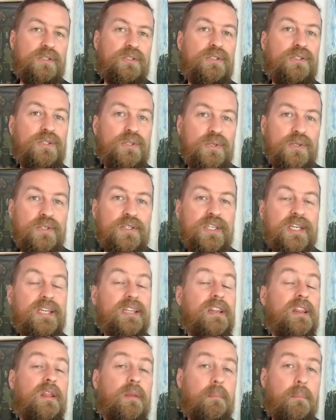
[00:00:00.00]

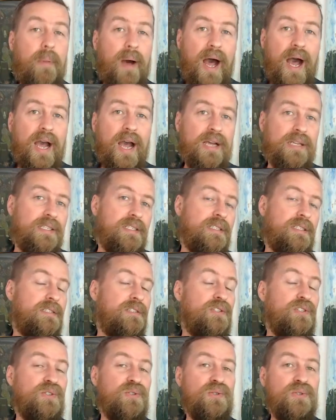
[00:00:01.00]
using the biases
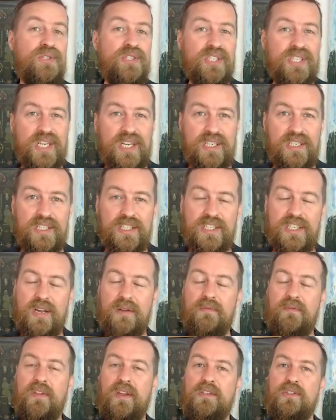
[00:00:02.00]
to sell
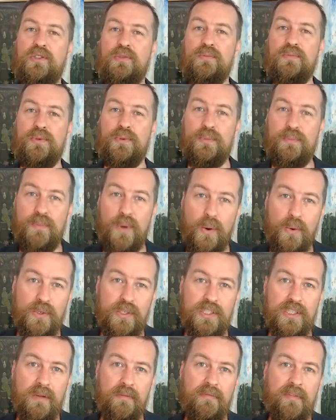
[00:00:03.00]
something, to
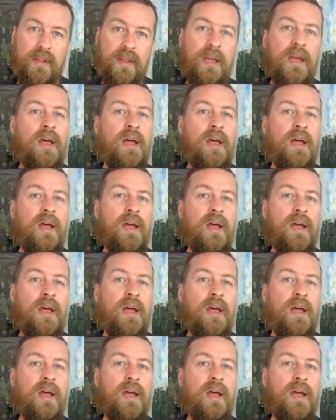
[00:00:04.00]
promote something.